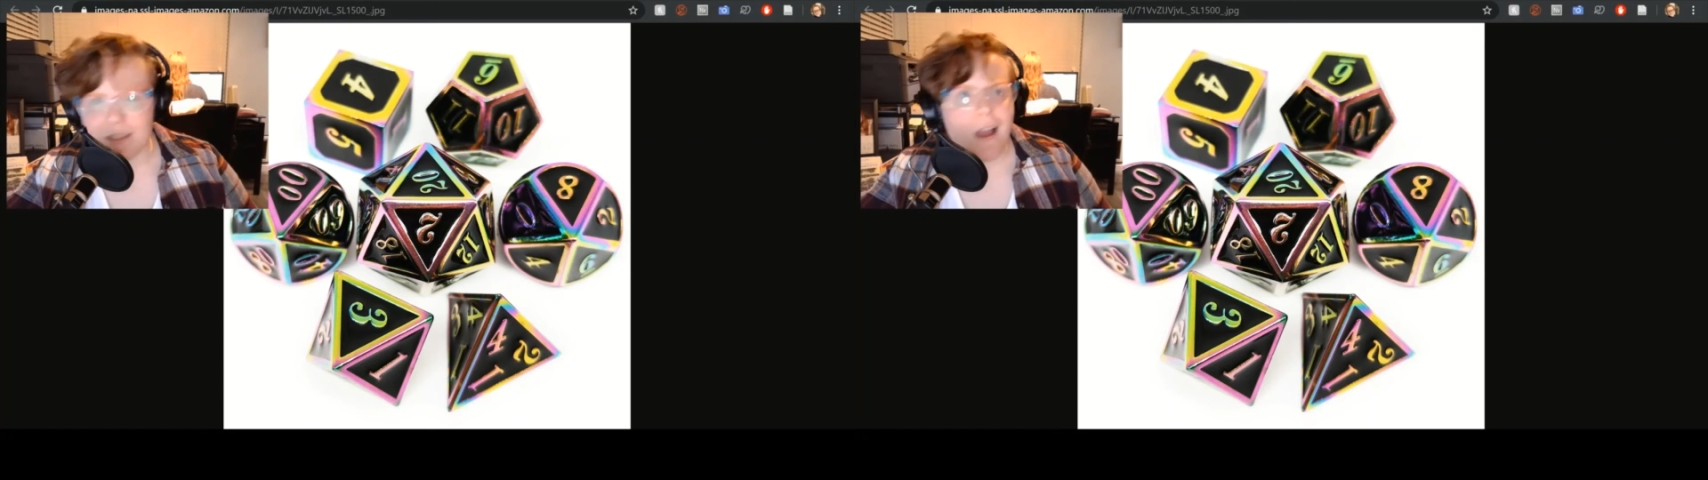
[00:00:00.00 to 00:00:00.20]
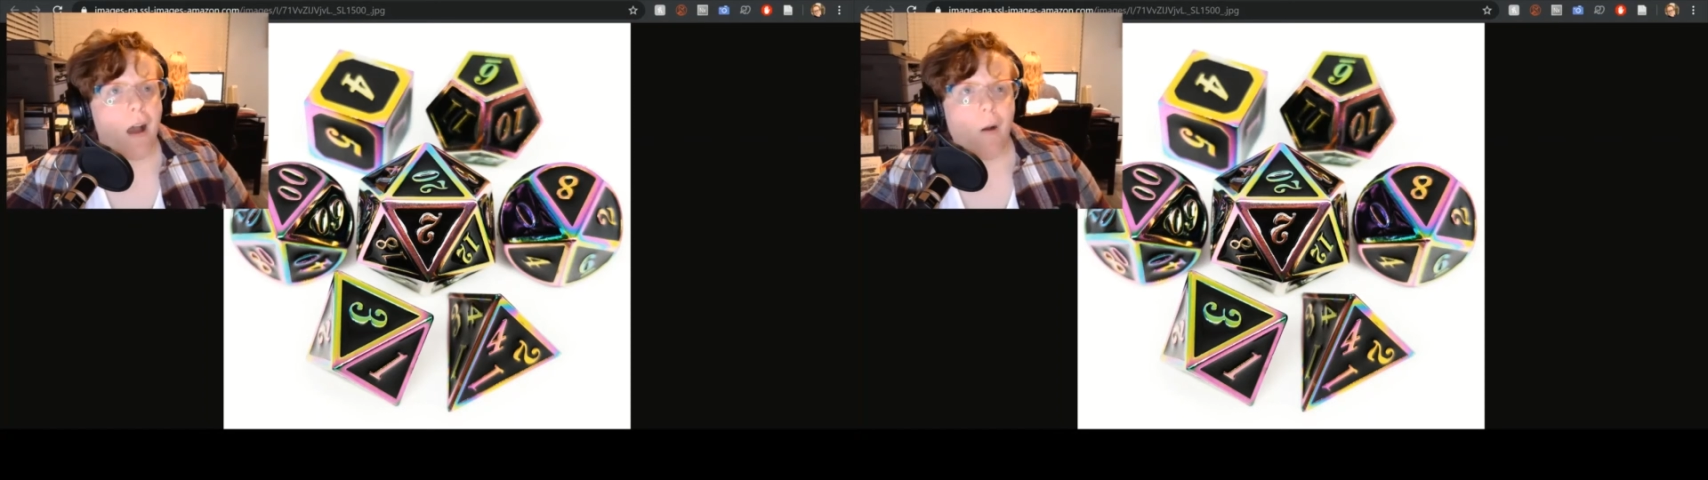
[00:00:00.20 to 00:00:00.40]

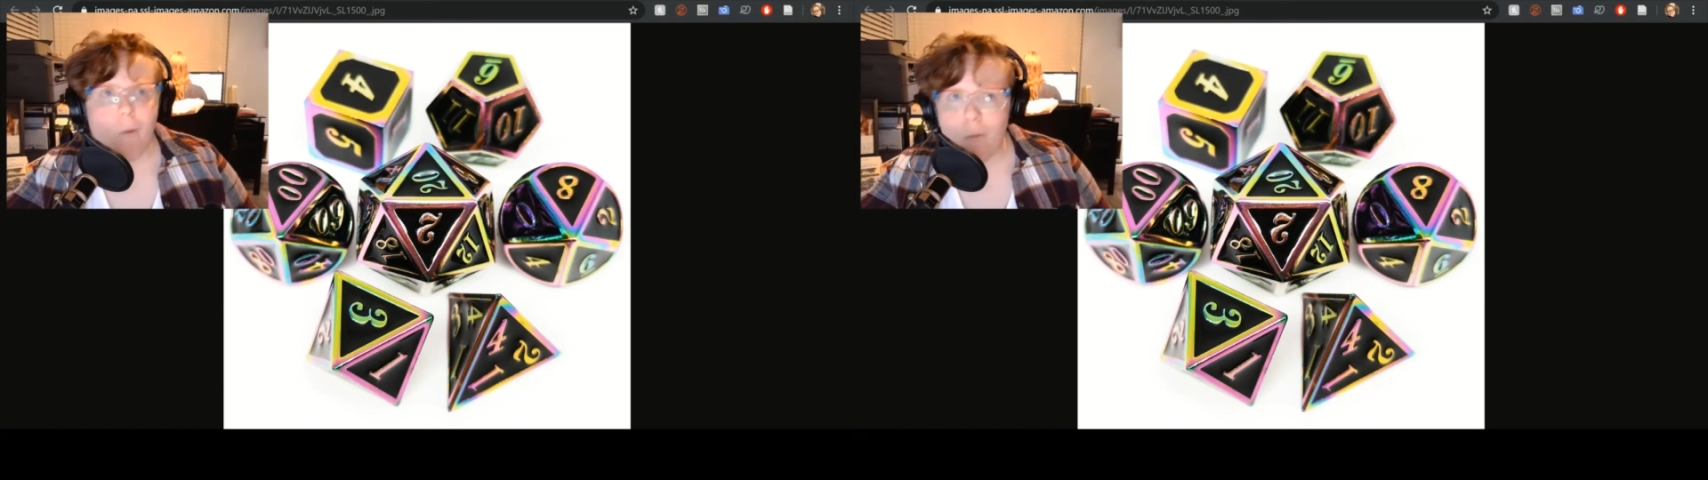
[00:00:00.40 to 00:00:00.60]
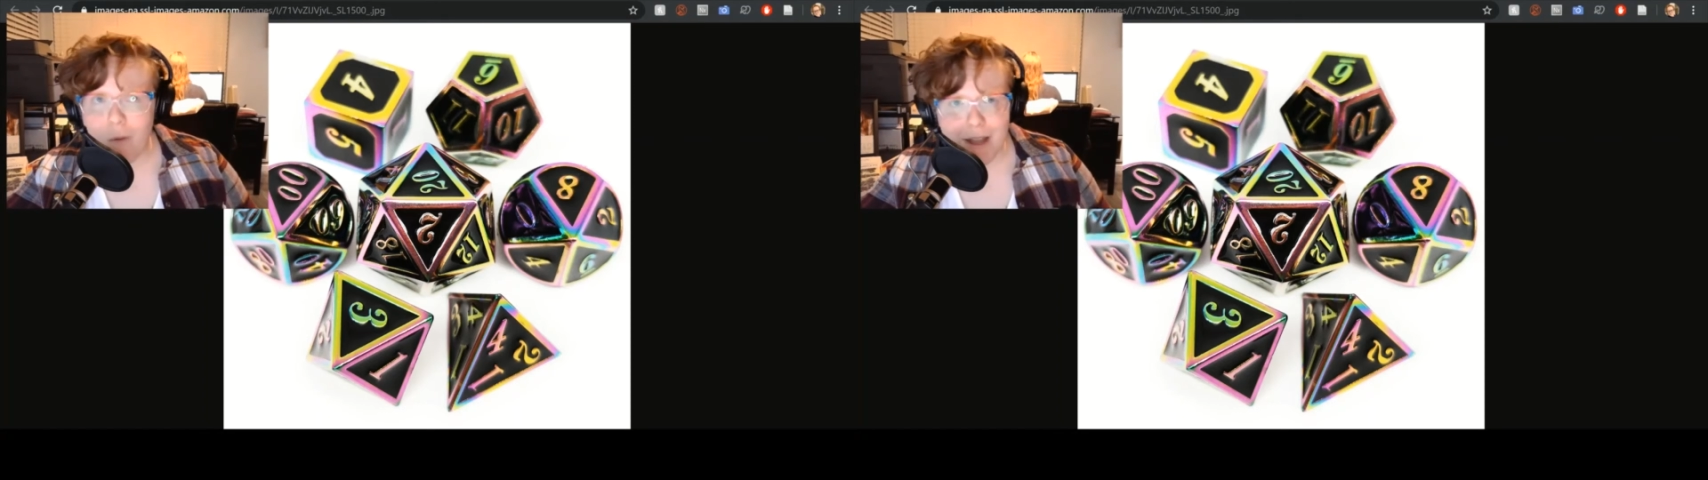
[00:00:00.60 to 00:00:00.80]

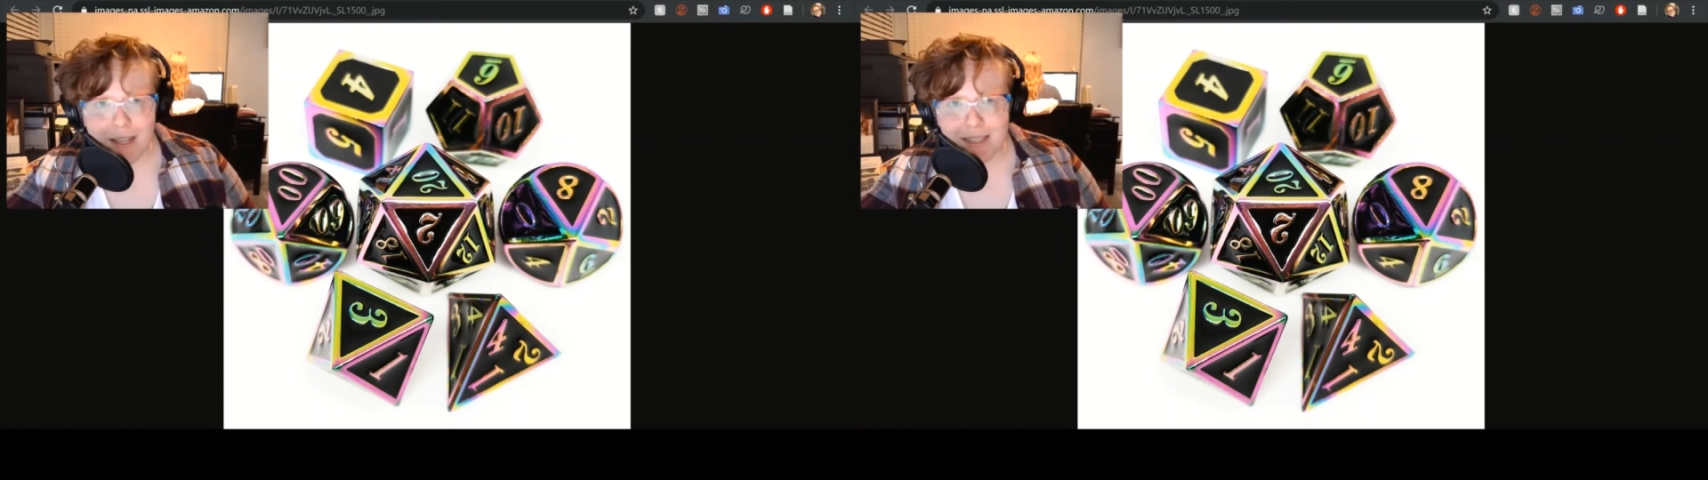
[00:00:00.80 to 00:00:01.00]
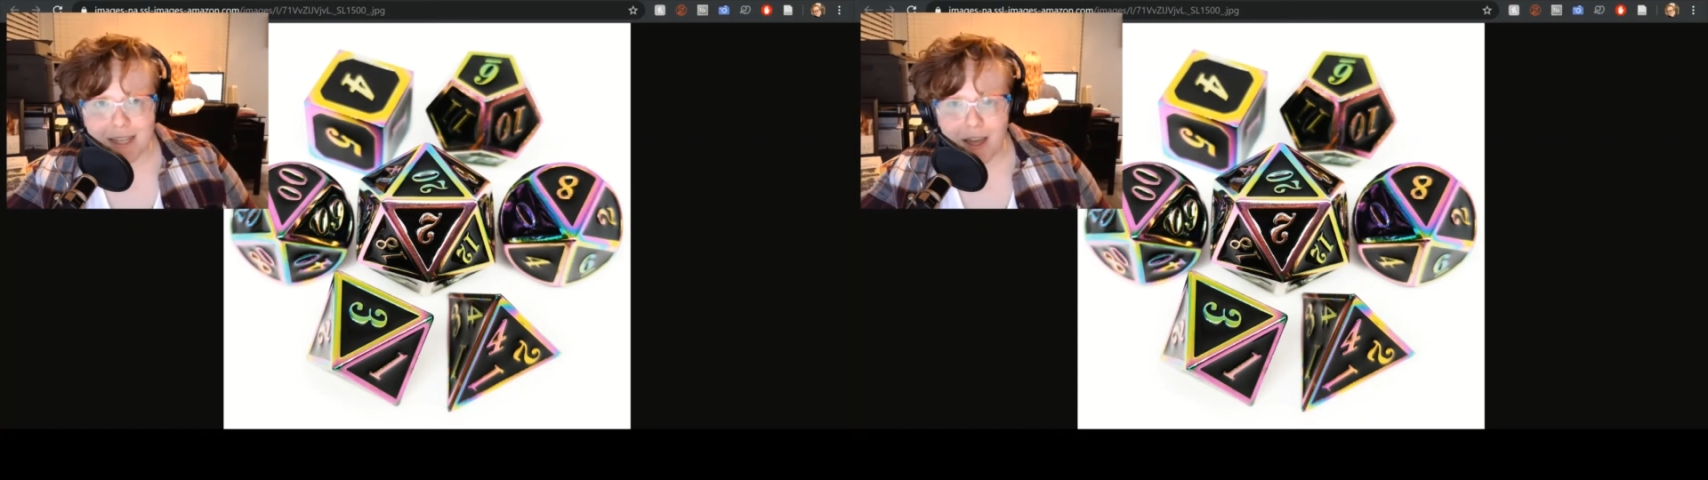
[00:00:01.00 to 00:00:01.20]
What does it
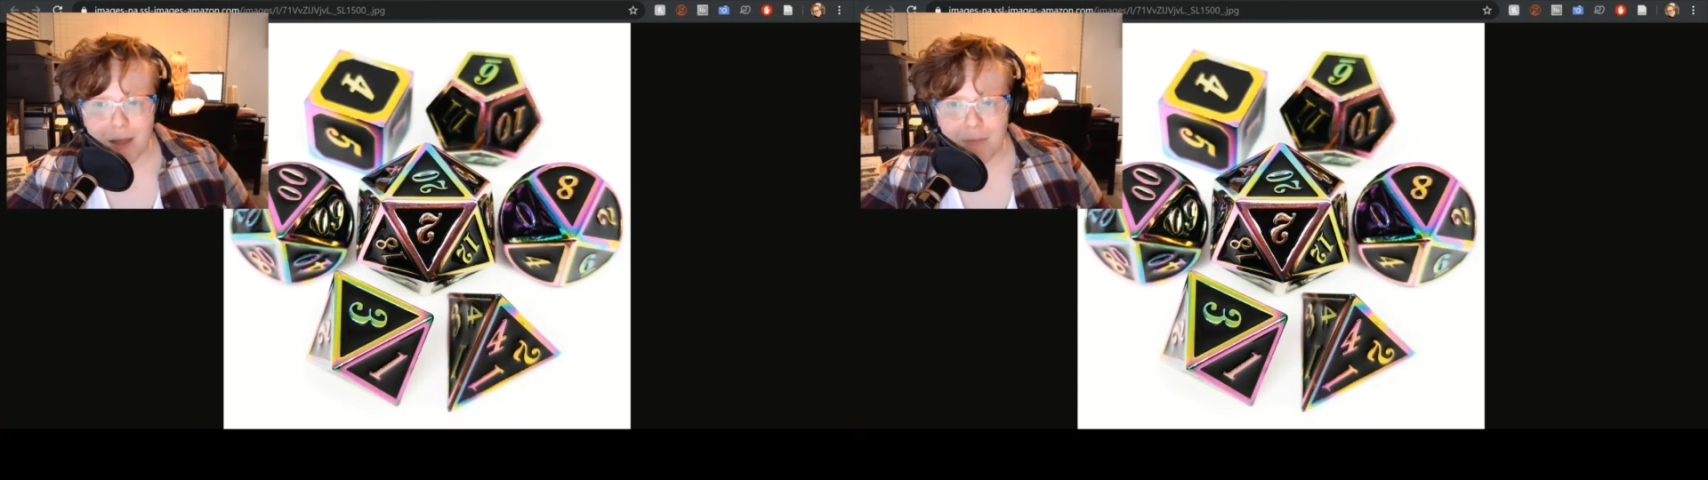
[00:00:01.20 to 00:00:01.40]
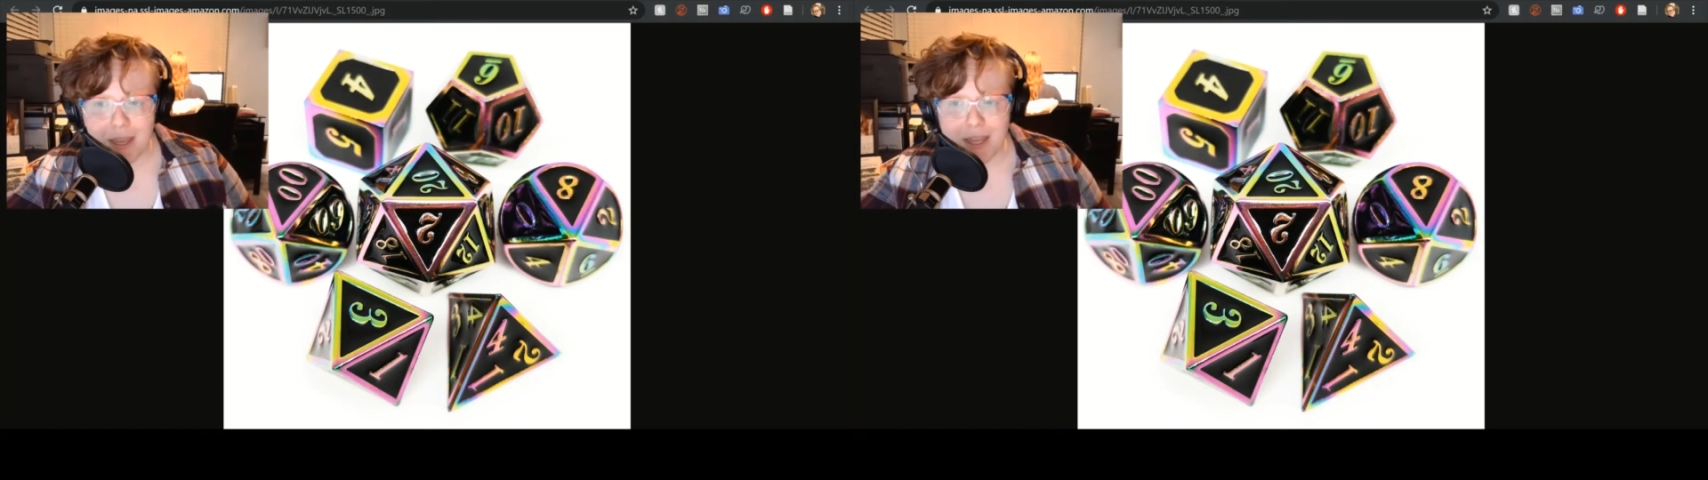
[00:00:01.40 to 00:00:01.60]
all
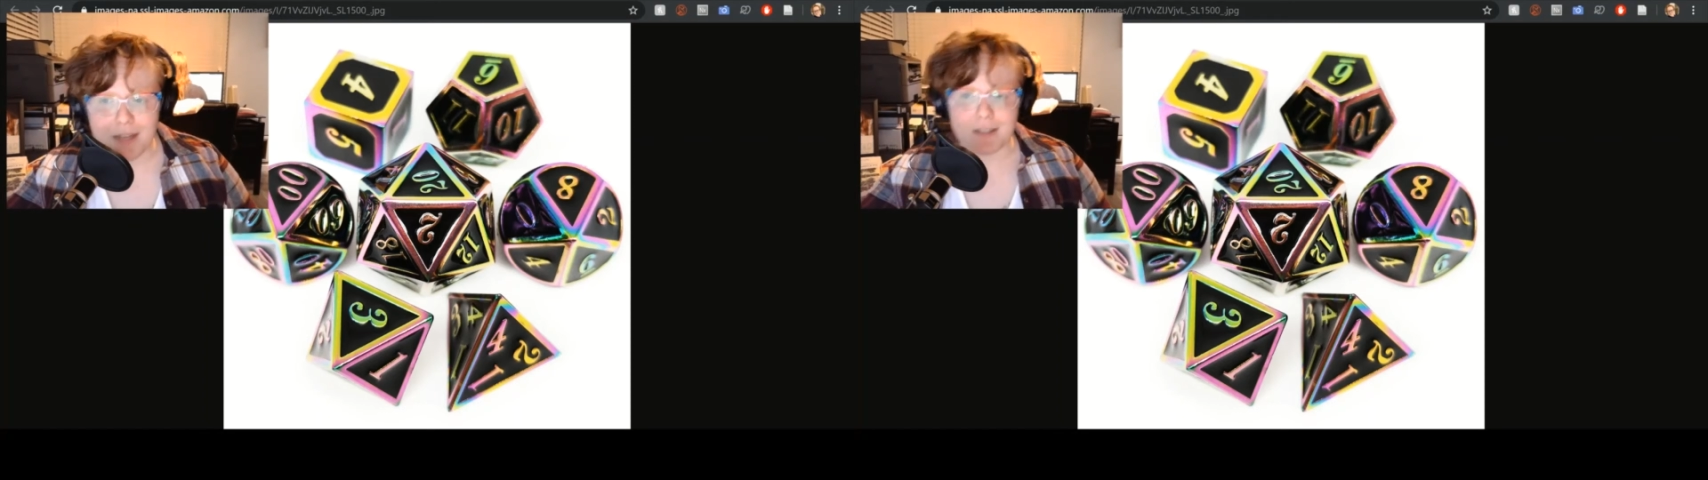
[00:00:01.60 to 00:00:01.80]
mean?